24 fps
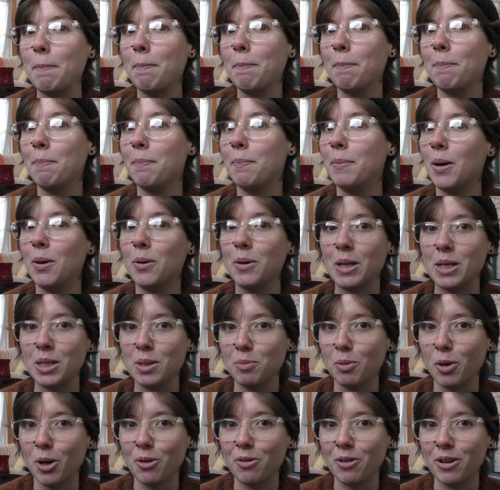bonus
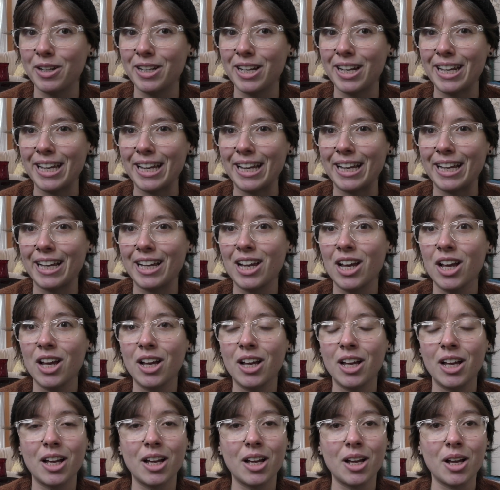boyfriend knitting,
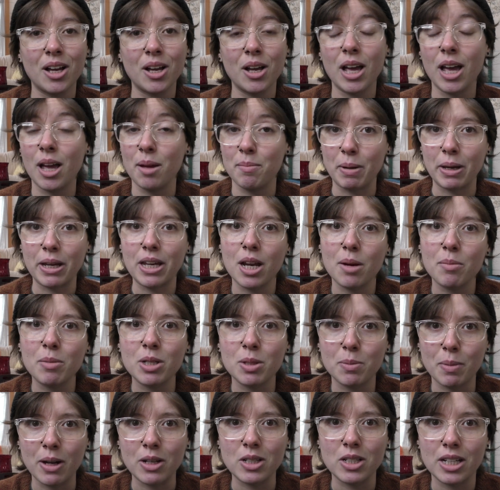and my camera's
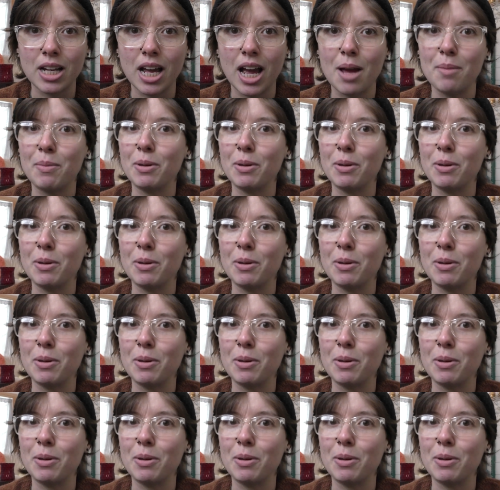about to die,